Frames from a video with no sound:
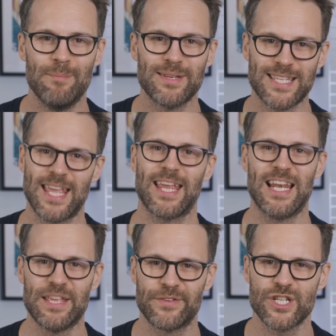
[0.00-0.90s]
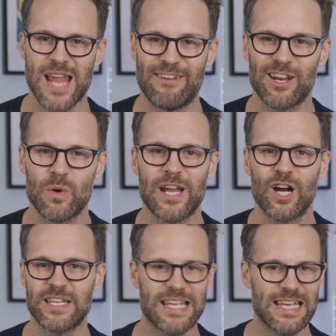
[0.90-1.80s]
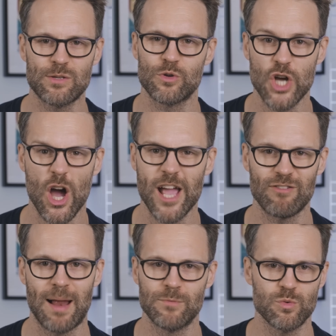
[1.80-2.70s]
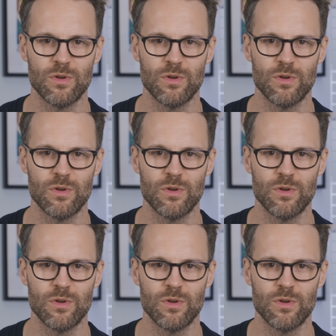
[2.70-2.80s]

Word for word: particularly for sharing quick ideas or diagrams